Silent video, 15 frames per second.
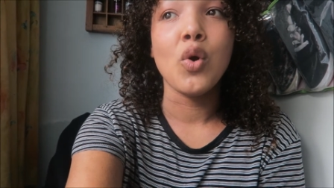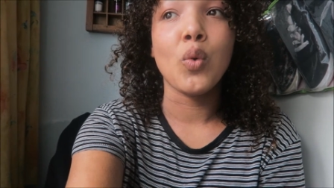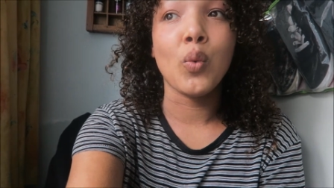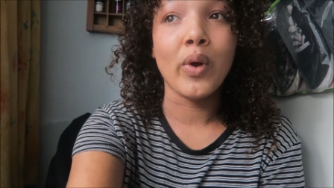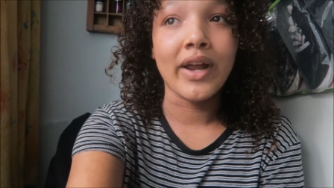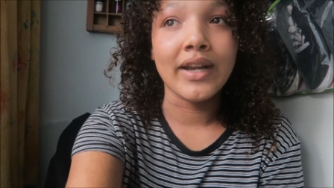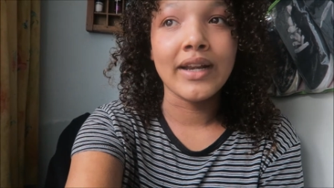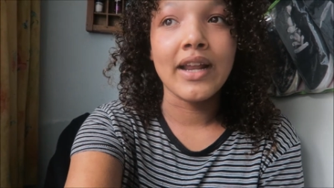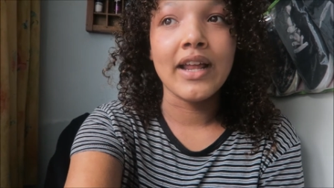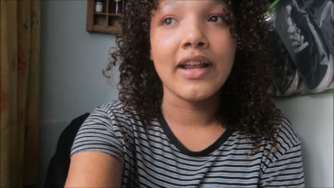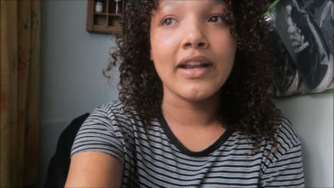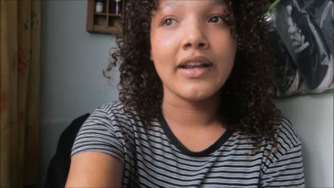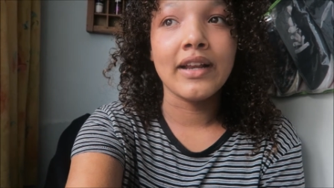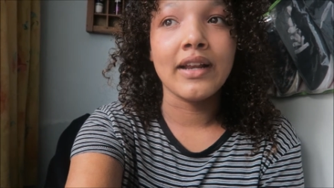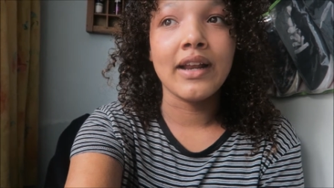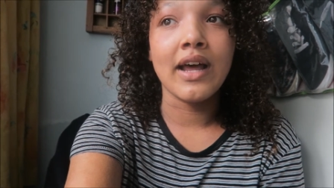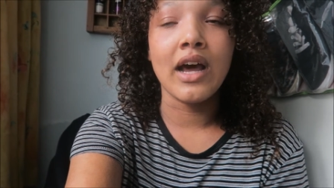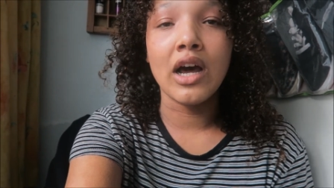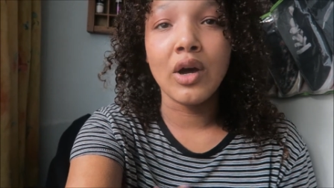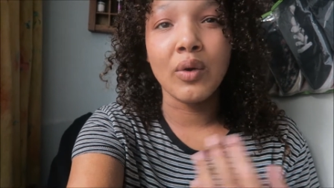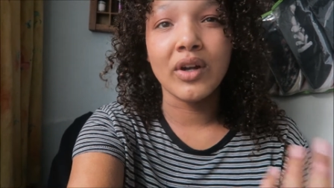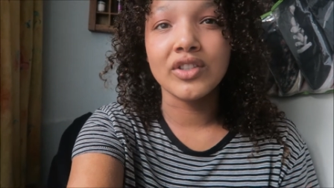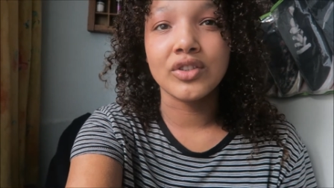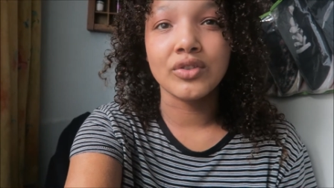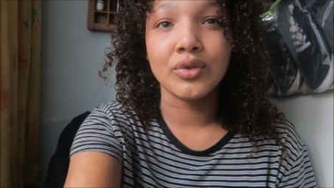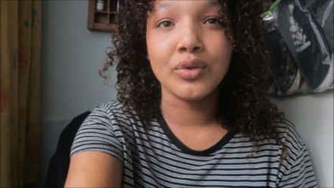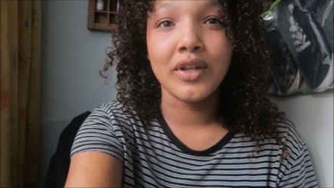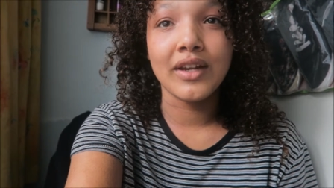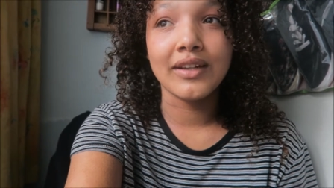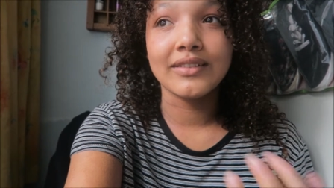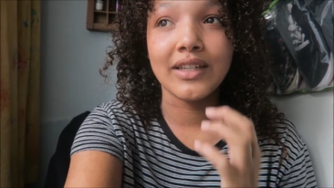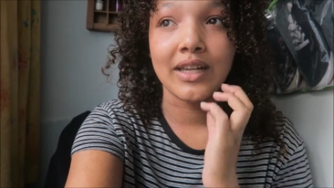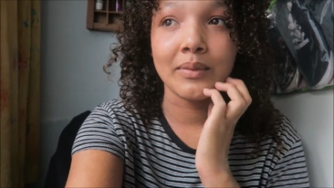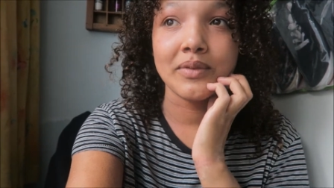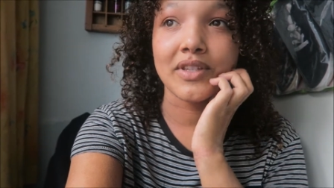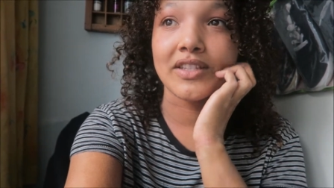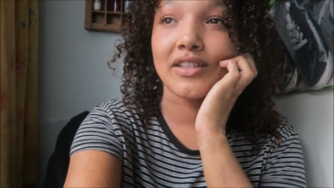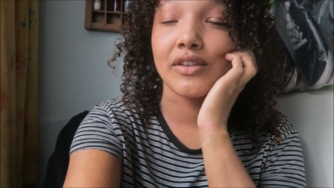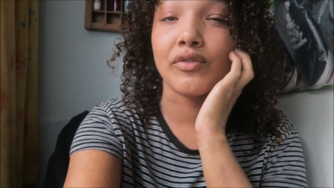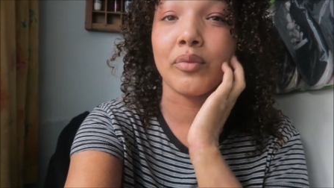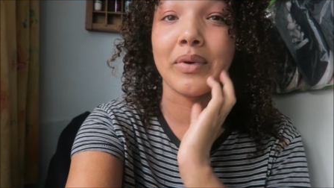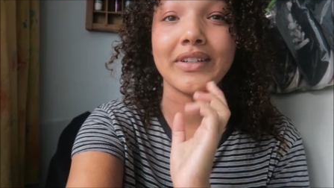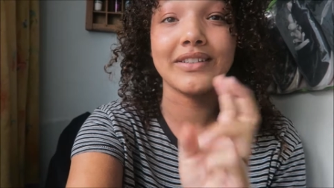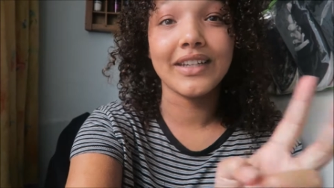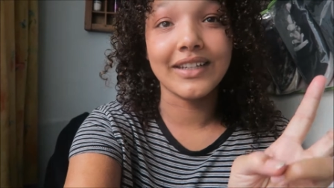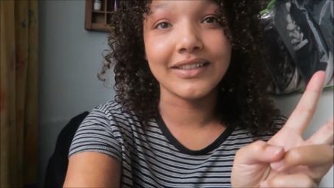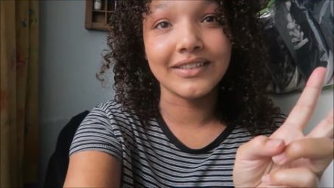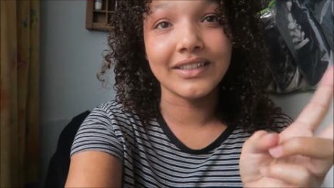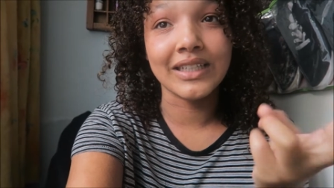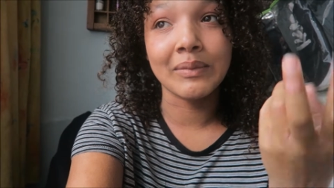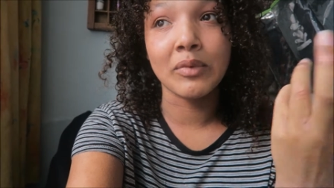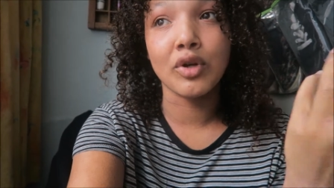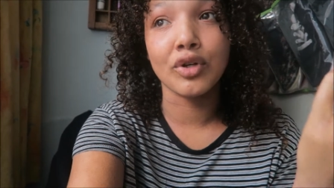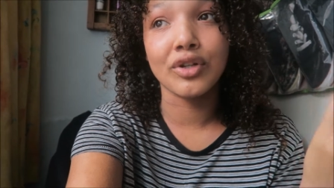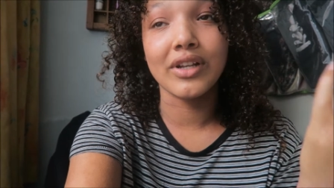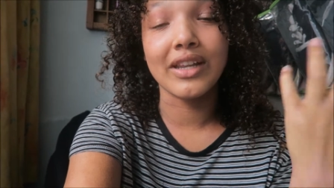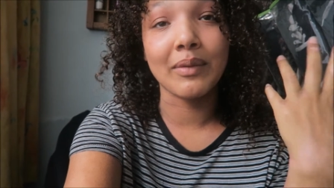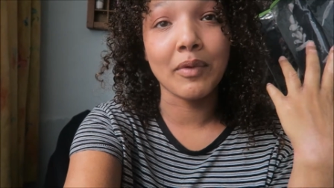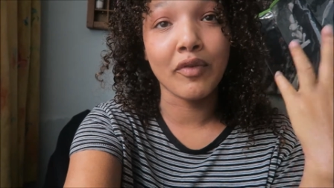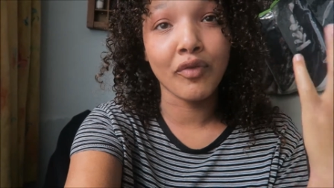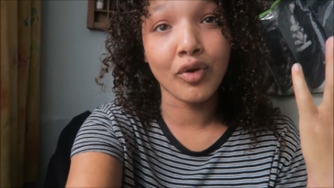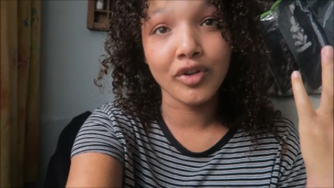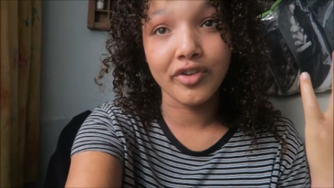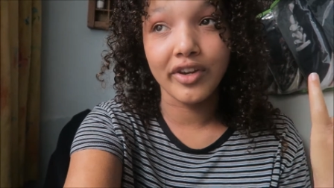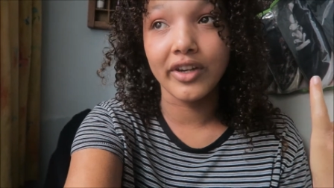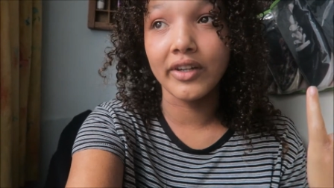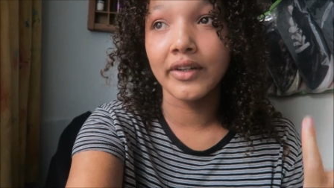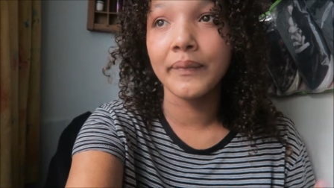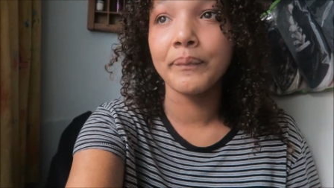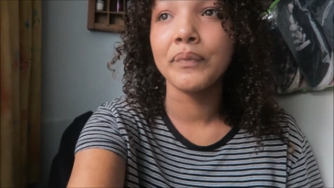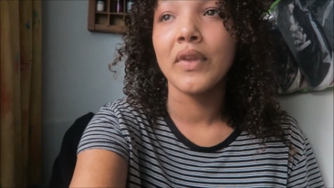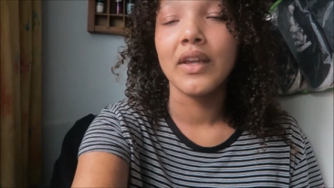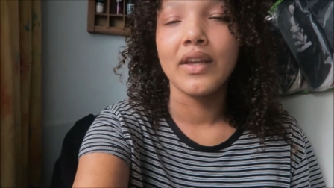when and how I should do that exam since it's for my second year. I'm currently in my fourth year.